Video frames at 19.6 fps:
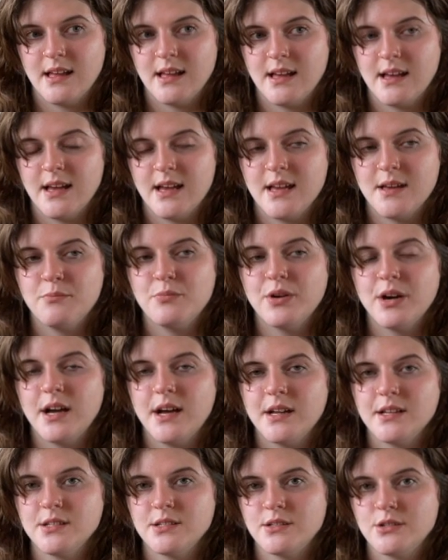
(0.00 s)
I
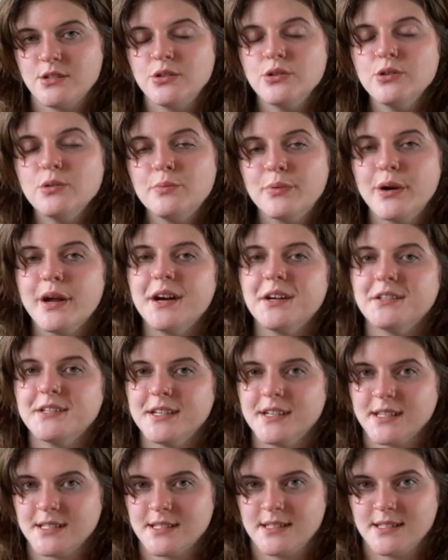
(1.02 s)
brought two
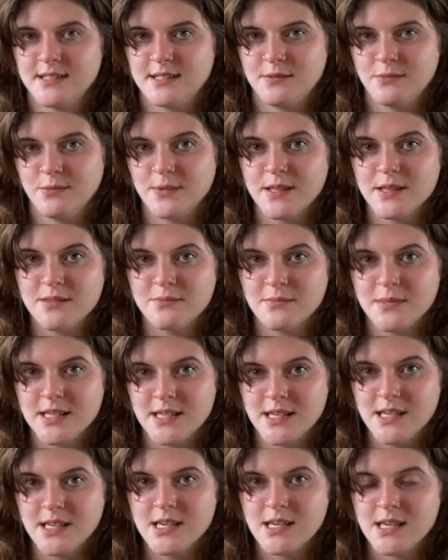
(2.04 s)
projects with
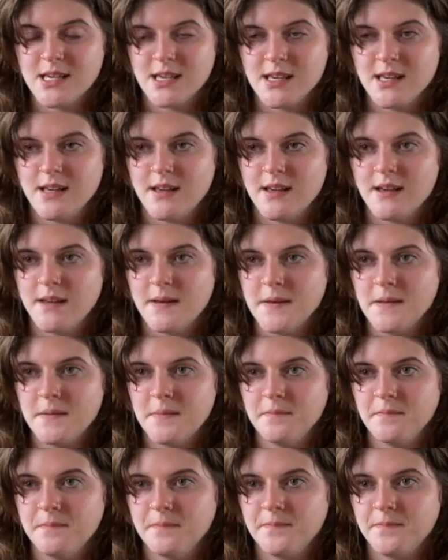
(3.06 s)
me,
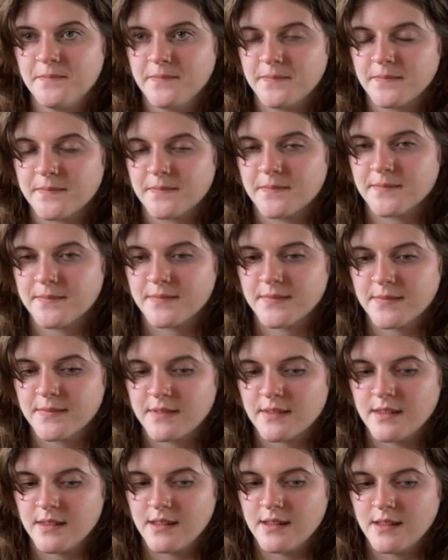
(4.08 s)
um,
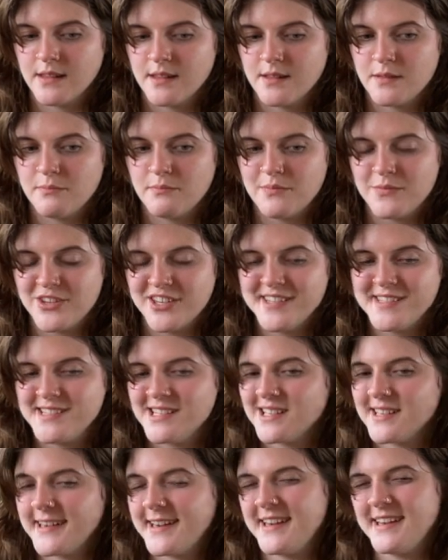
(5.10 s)
just
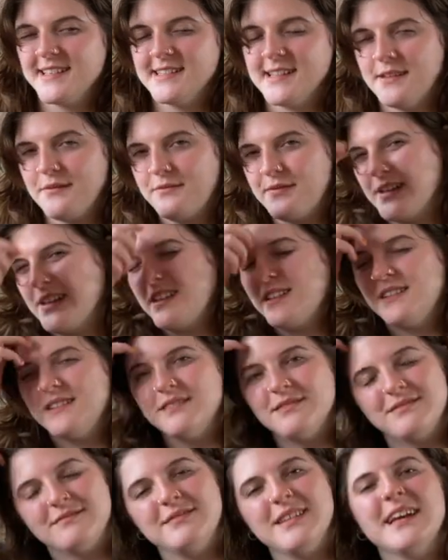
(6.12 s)
in case I felt
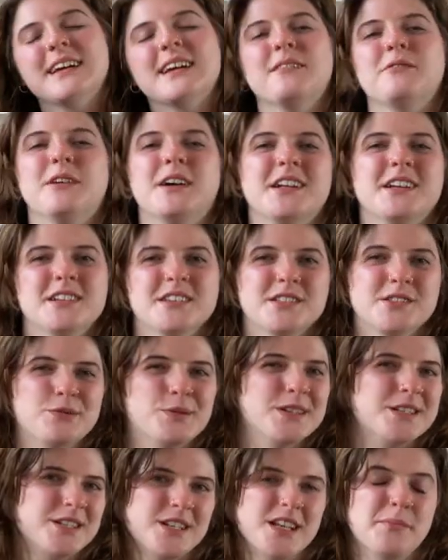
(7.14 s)
like I wanted to
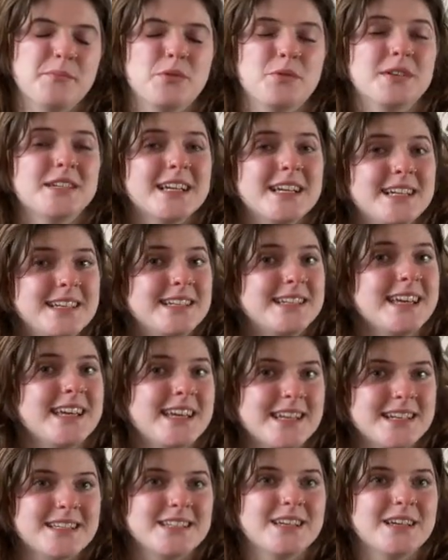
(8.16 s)
switch it up, which I
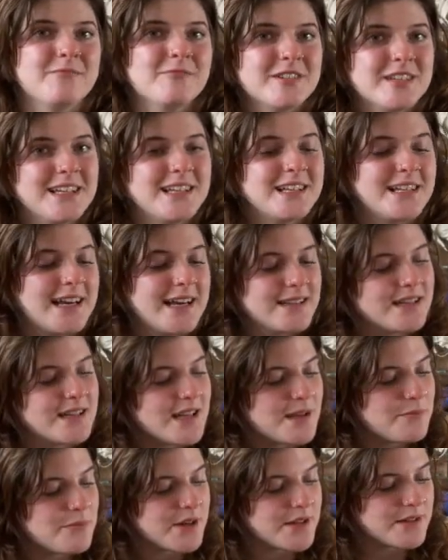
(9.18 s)
did, so I'm really glad that I
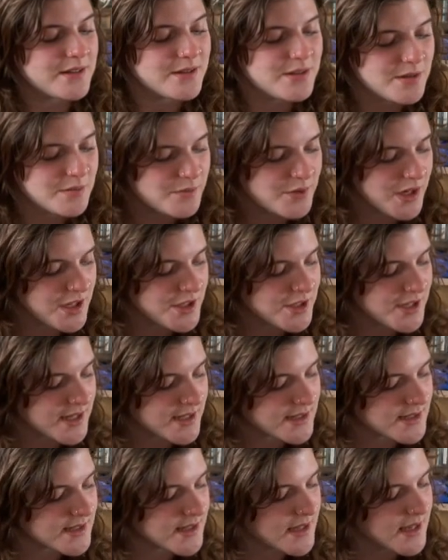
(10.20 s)
brought the two
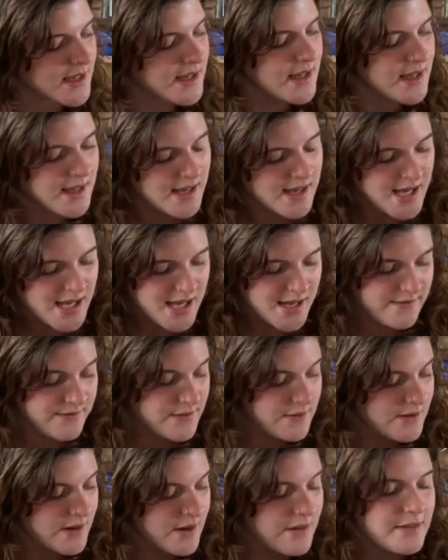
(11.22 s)
projects. If
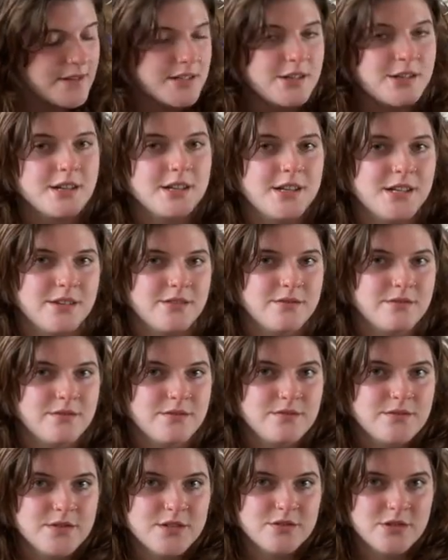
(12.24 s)
you're a returning
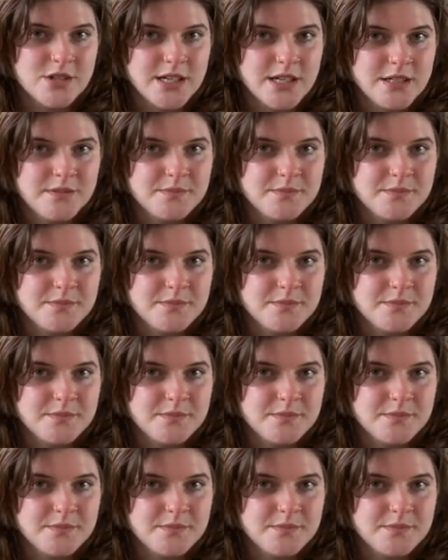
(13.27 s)
viewer,